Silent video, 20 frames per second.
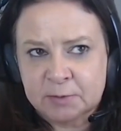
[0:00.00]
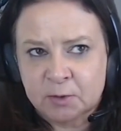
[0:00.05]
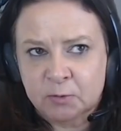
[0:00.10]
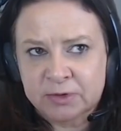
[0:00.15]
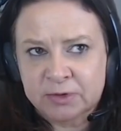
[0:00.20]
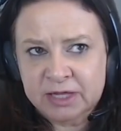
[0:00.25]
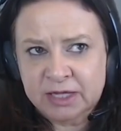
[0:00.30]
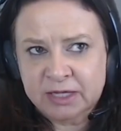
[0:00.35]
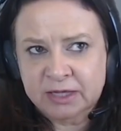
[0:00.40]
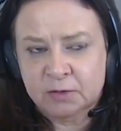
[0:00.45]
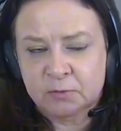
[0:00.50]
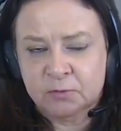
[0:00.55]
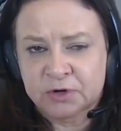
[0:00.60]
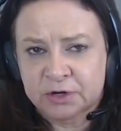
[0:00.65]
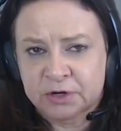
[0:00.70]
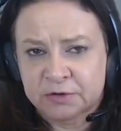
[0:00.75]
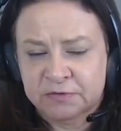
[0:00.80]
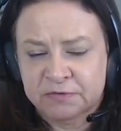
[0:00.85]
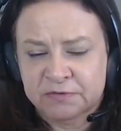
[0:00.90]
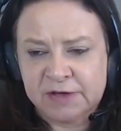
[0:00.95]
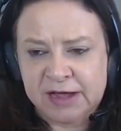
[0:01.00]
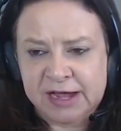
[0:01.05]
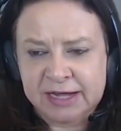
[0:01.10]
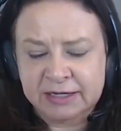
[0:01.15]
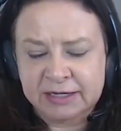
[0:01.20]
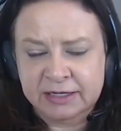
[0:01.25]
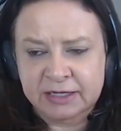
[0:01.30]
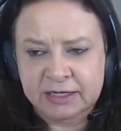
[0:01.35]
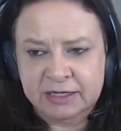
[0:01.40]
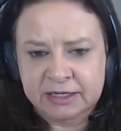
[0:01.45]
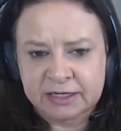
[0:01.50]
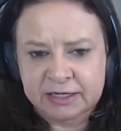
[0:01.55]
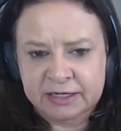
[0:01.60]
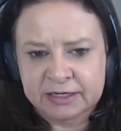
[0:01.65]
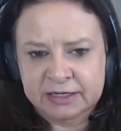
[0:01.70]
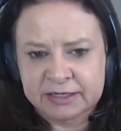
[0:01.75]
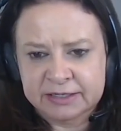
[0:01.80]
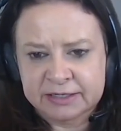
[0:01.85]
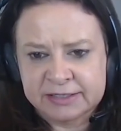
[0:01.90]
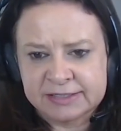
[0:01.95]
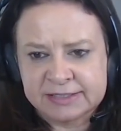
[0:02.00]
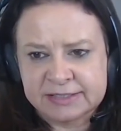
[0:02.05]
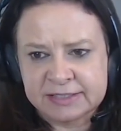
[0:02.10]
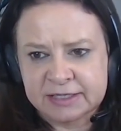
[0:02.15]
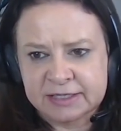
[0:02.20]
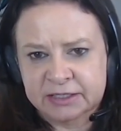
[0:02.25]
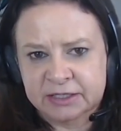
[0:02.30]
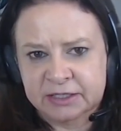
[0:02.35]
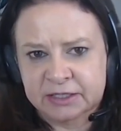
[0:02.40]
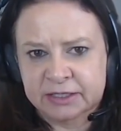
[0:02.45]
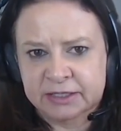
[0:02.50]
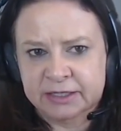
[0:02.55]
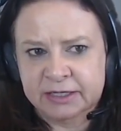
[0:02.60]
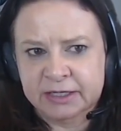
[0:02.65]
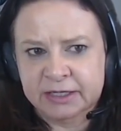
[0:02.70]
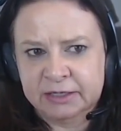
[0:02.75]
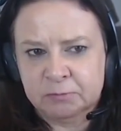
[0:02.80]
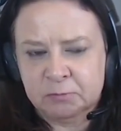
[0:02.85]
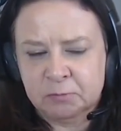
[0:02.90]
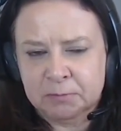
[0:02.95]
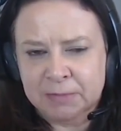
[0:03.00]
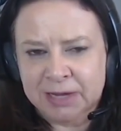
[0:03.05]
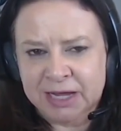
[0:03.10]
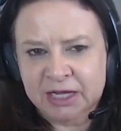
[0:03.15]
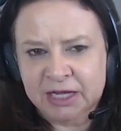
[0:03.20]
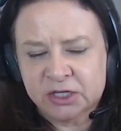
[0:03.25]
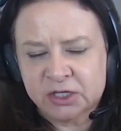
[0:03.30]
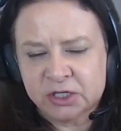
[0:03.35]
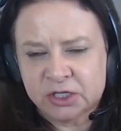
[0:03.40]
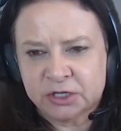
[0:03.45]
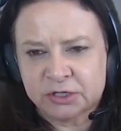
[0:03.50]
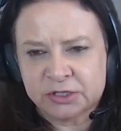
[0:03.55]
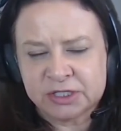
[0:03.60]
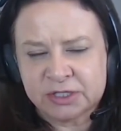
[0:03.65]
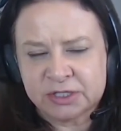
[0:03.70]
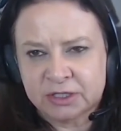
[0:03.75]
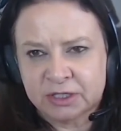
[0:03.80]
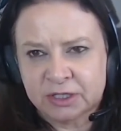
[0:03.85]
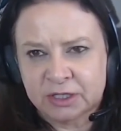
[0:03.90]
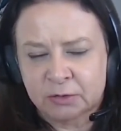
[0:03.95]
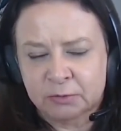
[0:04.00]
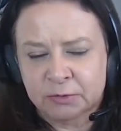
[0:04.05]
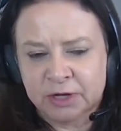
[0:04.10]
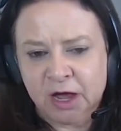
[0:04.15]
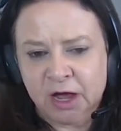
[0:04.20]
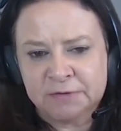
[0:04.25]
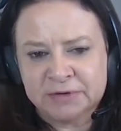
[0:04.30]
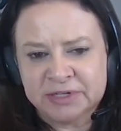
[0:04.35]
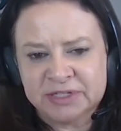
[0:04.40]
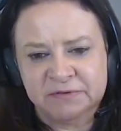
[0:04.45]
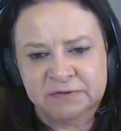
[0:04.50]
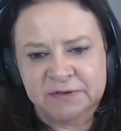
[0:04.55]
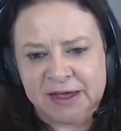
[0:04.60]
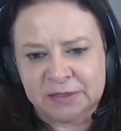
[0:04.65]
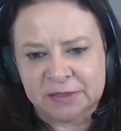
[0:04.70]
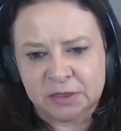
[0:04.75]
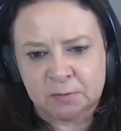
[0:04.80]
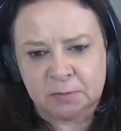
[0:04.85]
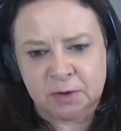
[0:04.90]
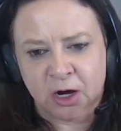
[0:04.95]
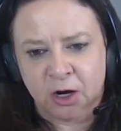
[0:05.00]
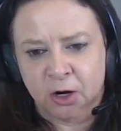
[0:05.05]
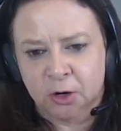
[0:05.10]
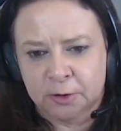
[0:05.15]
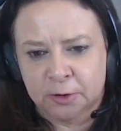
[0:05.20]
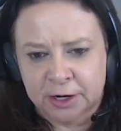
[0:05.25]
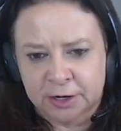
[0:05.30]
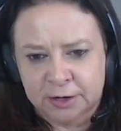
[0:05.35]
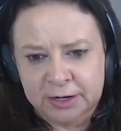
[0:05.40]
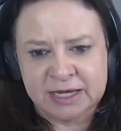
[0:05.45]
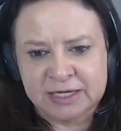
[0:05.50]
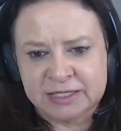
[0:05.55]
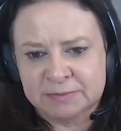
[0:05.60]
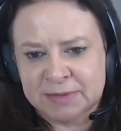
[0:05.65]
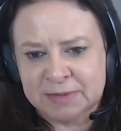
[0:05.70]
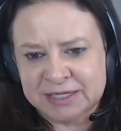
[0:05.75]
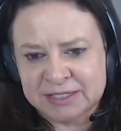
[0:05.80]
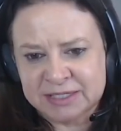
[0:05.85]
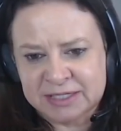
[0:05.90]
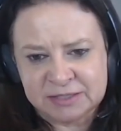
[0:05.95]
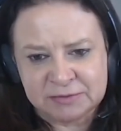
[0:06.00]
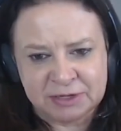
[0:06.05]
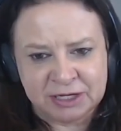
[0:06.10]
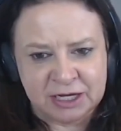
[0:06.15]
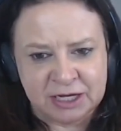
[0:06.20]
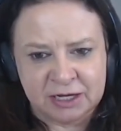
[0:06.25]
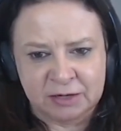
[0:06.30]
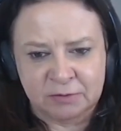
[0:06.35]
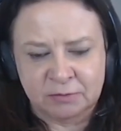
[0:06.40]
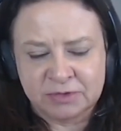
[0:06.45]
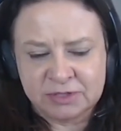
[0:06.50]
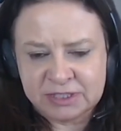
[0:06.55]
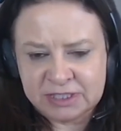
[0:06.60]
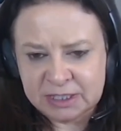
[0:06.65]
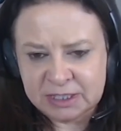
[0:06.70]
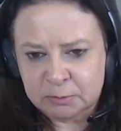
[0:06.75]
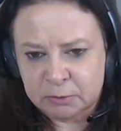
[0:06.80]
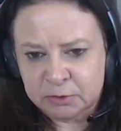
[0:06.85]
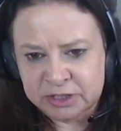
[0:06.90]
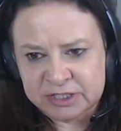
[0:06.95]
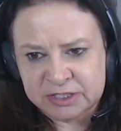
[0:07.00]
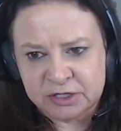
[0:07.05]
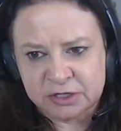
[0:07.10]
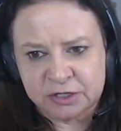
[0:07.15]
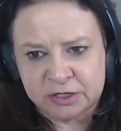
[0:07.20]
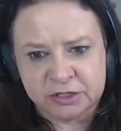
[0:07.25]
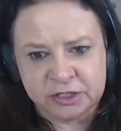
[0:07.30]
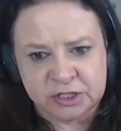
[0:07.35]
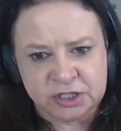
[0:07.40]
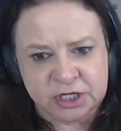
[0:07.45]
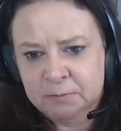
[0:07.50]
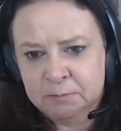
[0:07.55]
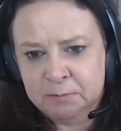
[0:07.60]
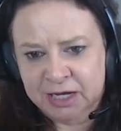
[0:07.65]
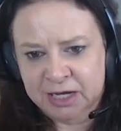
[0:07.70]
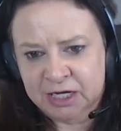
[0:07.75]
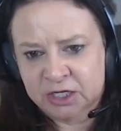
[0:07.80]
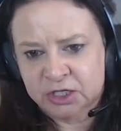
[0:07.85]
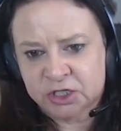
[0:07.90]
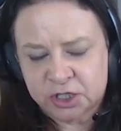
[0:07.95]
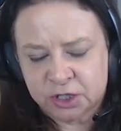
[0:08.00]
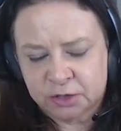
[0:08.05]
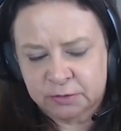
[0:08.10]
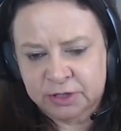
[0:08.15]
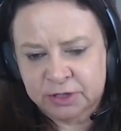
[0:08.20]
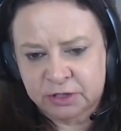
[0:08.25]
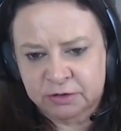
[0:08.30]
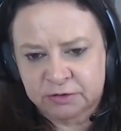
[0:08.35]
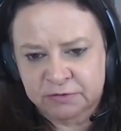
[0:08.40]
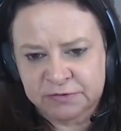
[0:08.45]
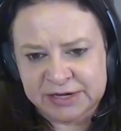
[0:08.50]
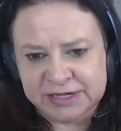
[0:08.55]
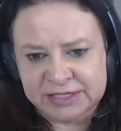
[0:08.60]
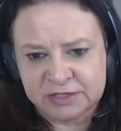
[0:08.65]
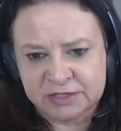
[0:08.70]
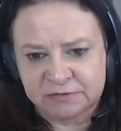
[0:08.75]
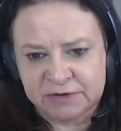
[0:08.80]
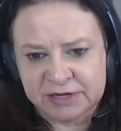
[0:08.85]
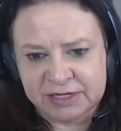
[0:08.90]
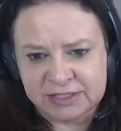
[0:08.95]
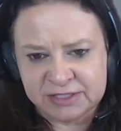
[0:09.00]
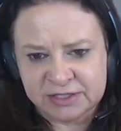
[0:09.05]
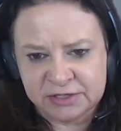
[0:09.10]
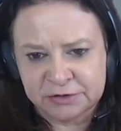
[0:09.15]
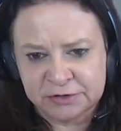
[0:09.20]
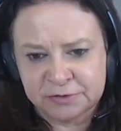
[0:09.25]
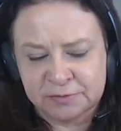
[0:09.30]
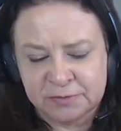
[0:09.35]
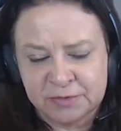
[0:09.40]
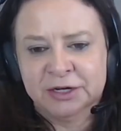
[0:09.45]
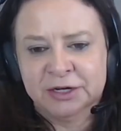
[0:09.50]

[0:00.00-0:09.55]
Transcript: I mean, one thing that we are finding is we always vet the borrower as best as we can, deep research, making sure we do a face-to-face Zoom,